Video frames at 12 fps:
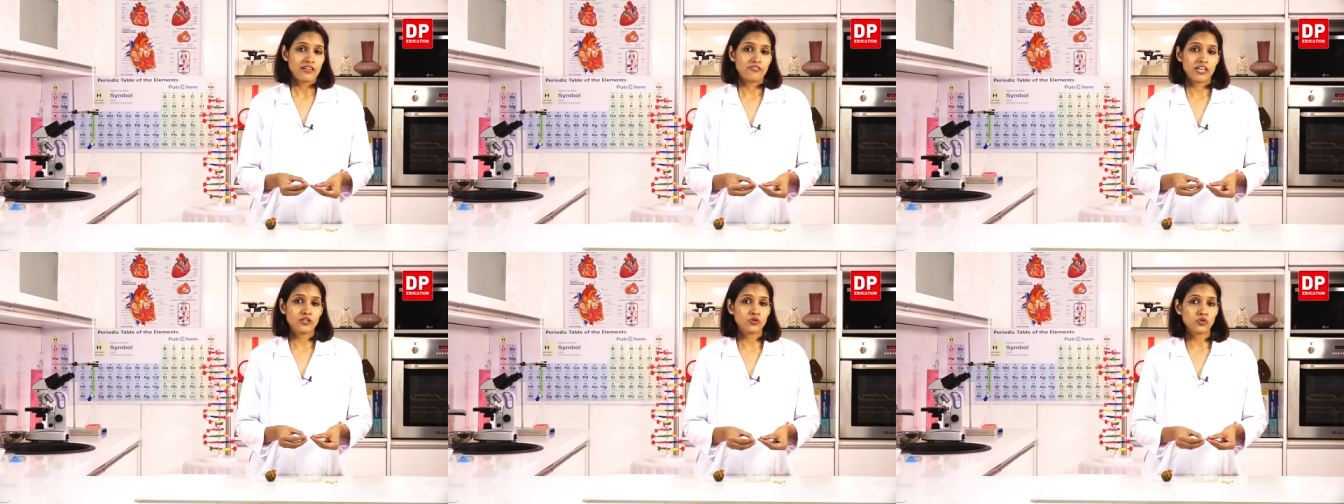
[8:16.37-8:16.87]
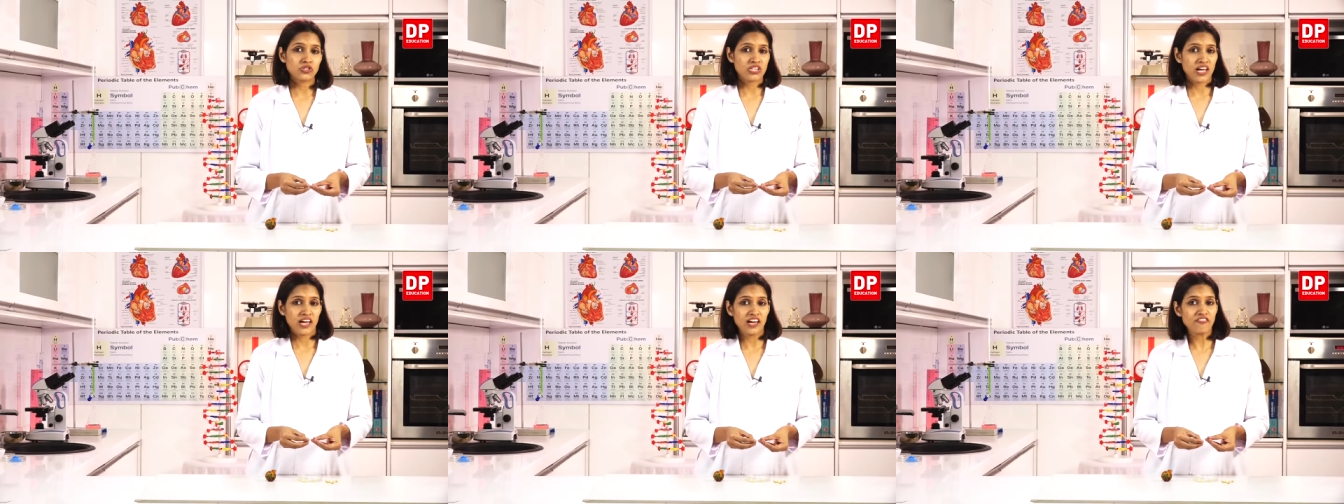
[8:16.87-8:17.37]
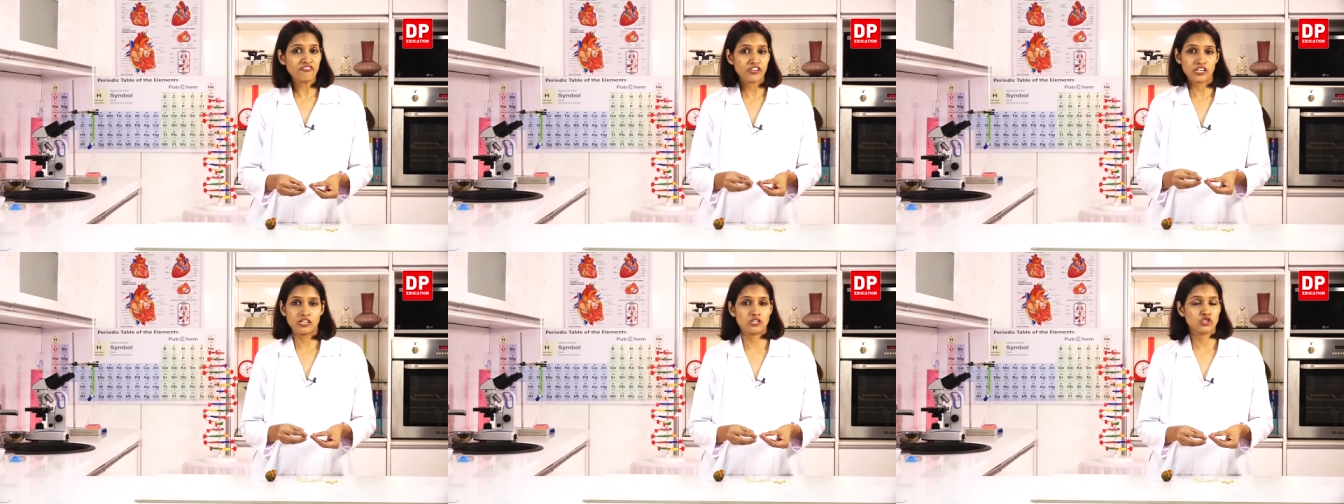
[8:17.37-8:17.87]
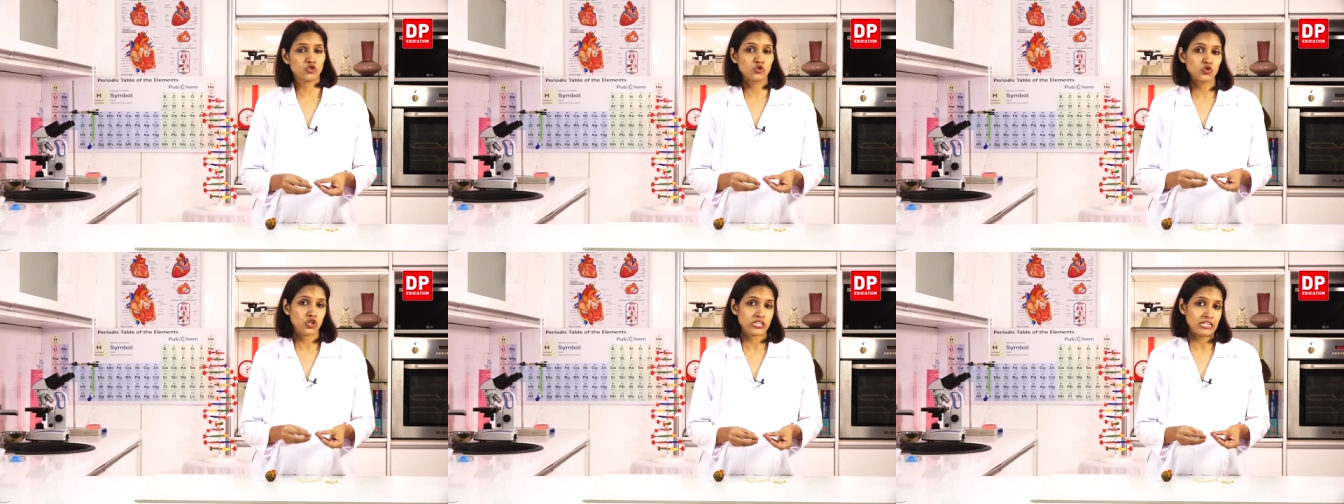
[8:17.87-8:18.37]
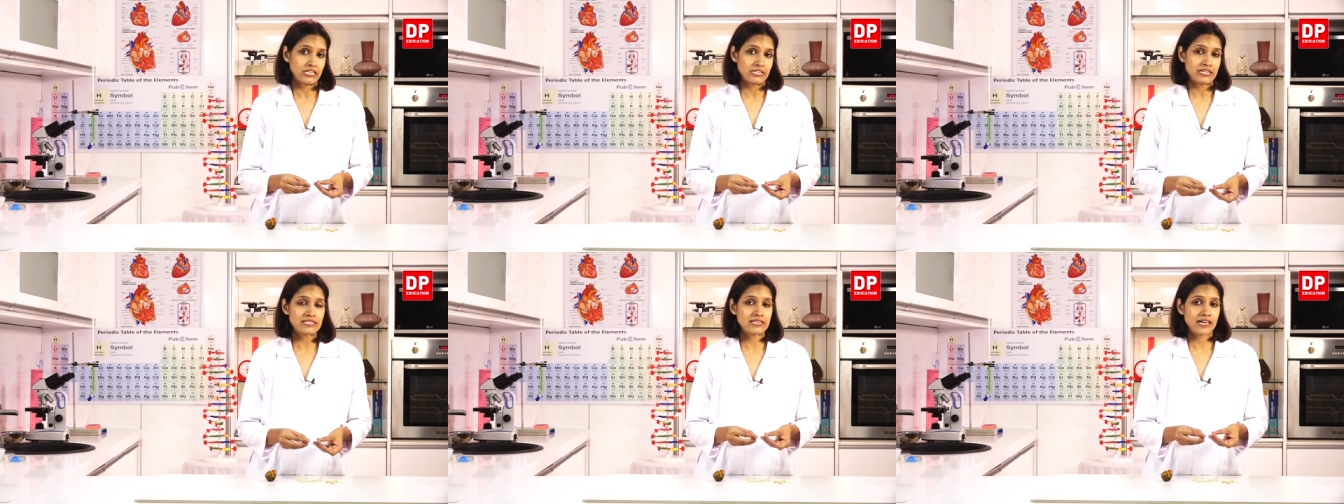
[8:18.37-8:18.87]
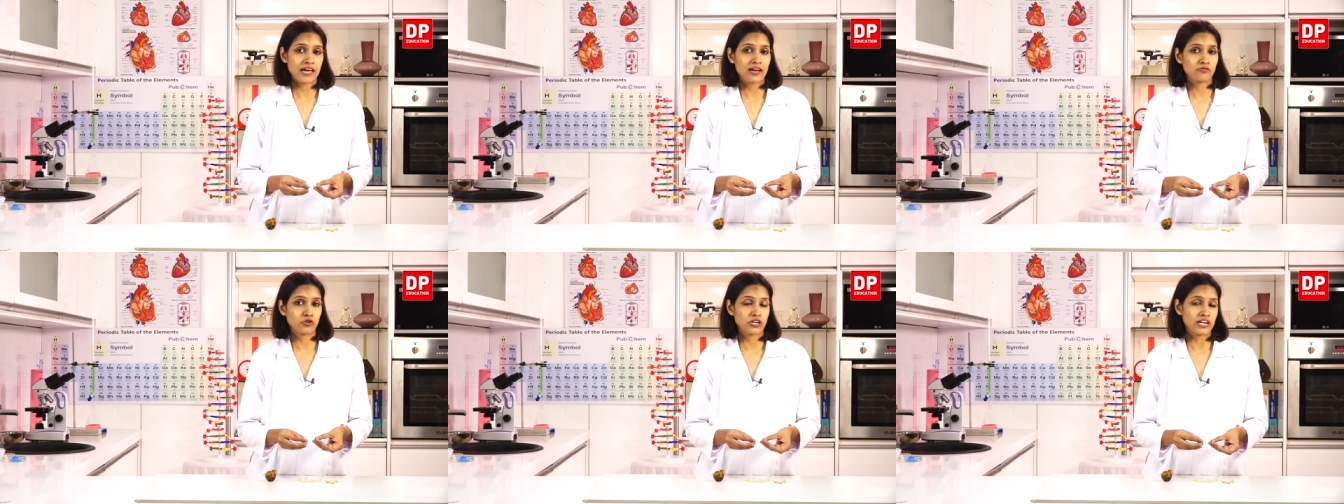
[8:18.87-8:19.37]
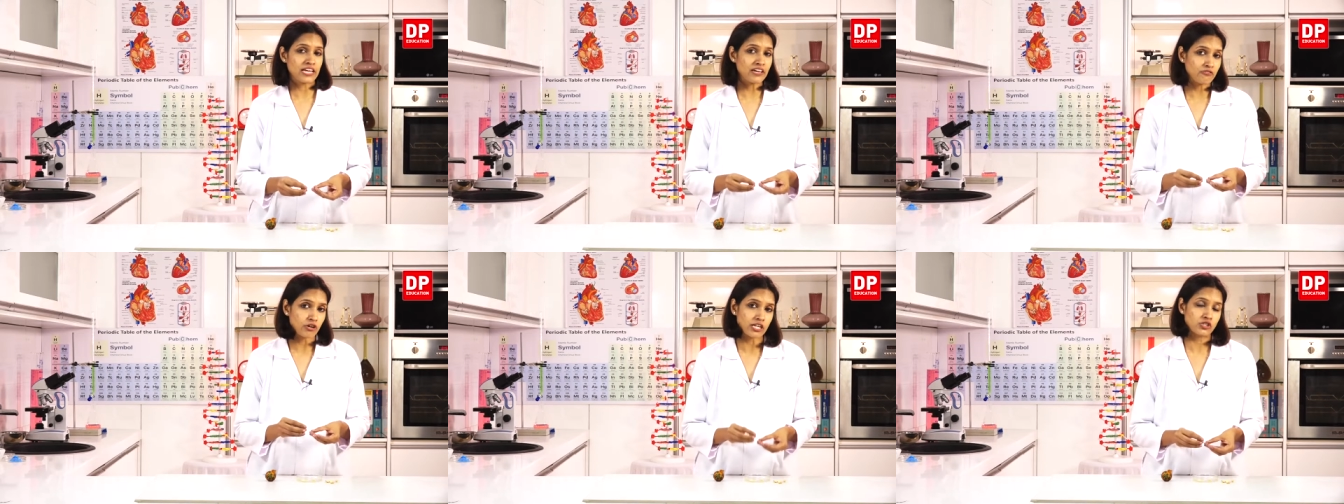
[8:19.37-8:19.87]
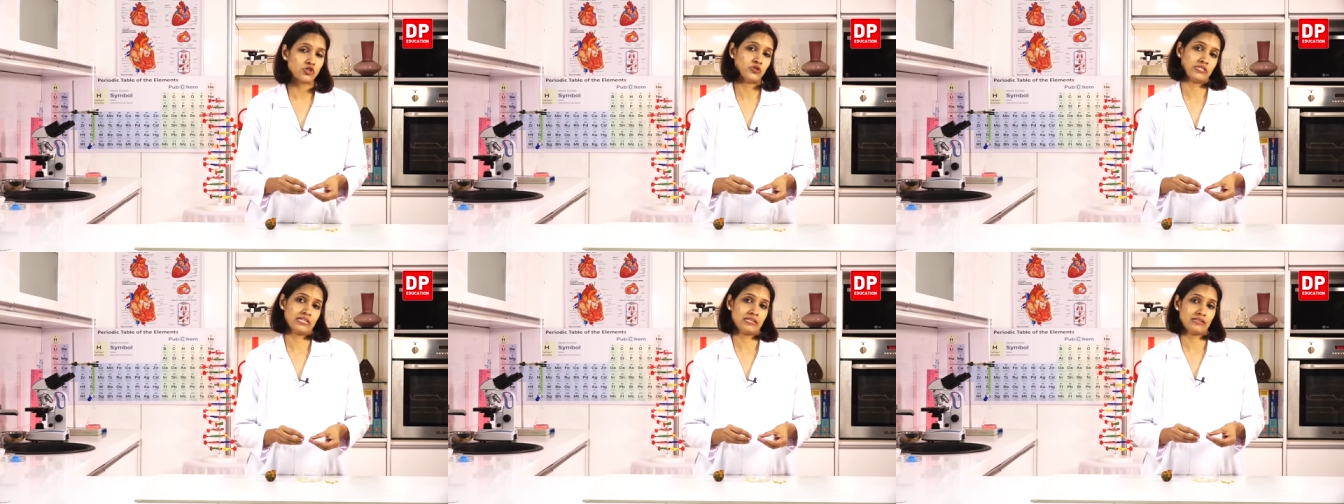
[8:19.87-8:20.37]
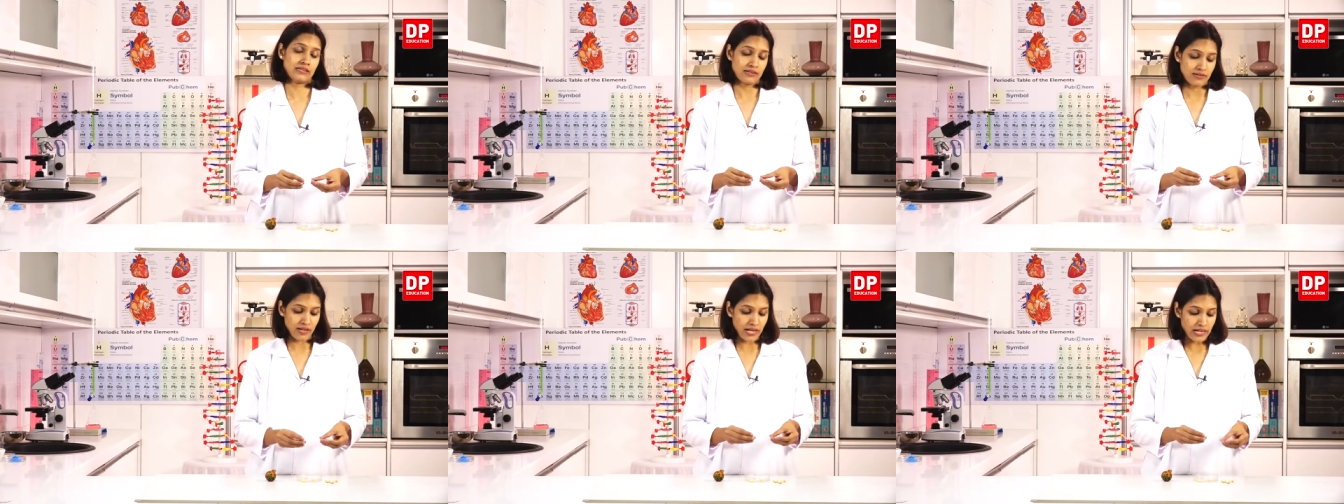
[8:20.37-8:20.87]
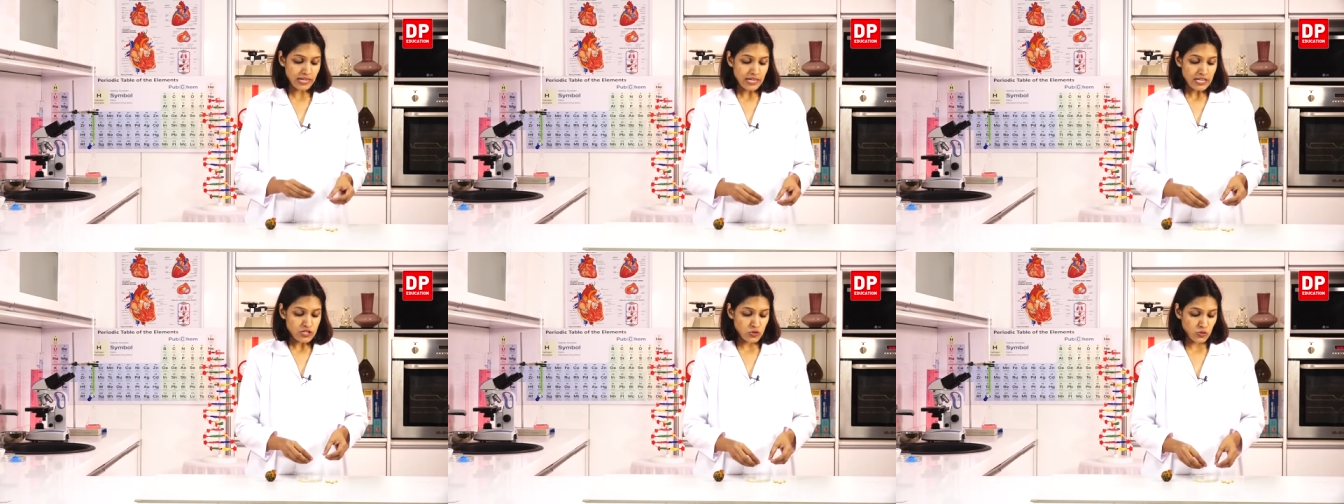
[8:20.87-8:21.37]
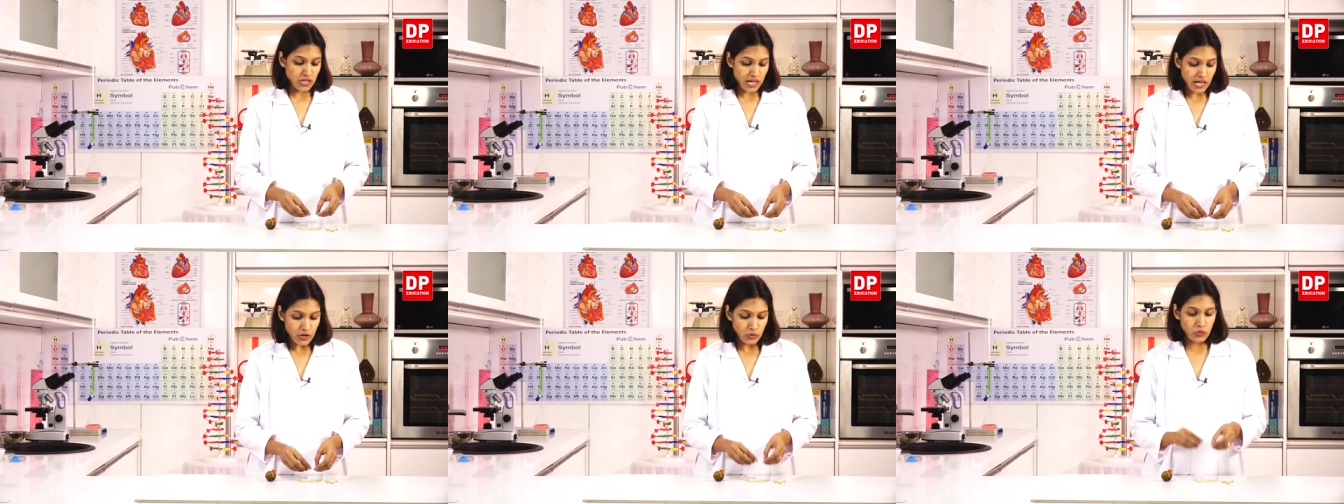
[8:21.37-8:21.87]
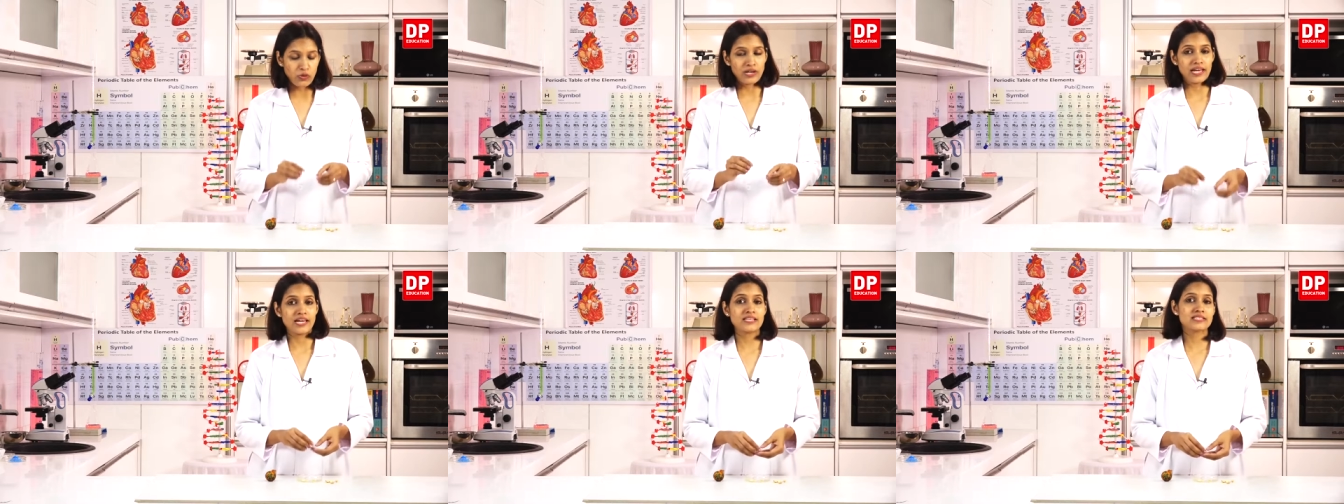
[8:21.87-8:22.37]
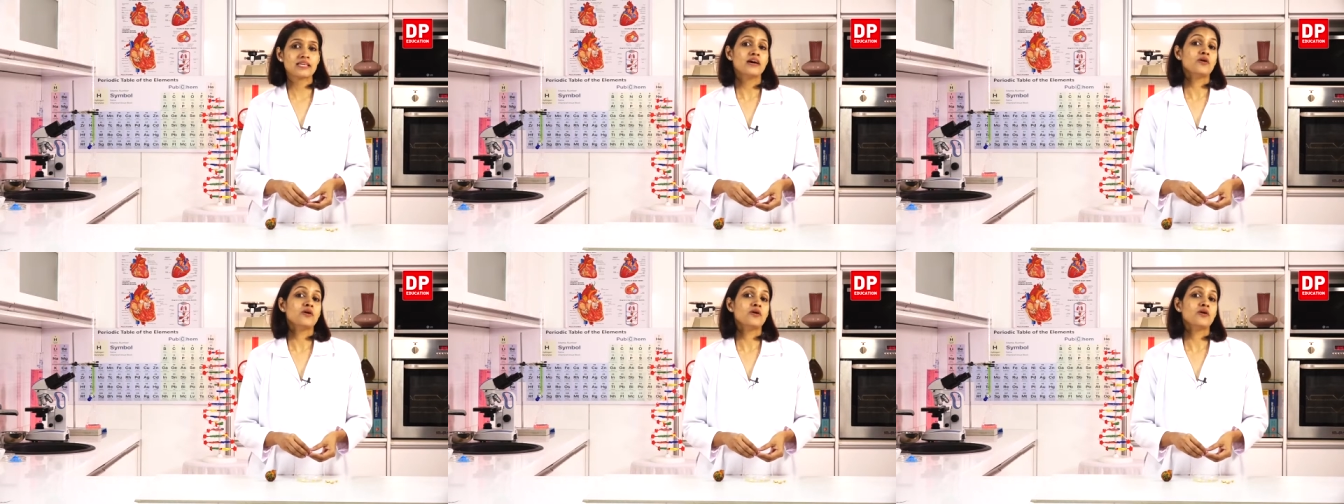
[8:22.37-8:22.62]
They don't have uh, two cotyledons, they have only one cotyledon, right? So they are known as